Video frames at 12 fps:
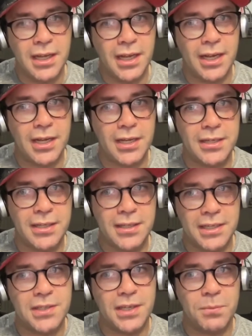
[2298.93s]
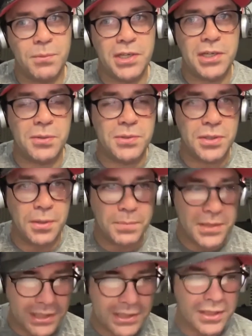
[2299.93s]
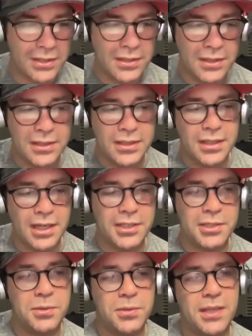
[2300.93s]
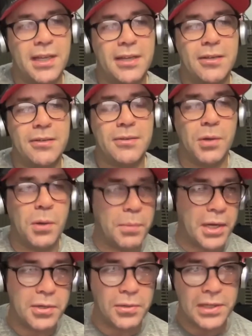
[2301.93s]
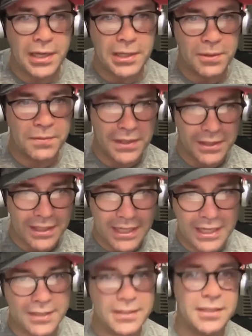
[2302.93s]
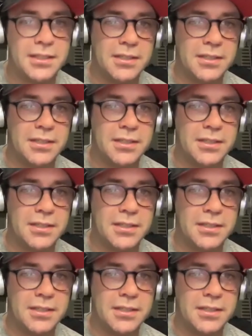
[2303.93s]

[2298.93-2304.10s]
And things like when you go to competition, are you then upping your calorific need?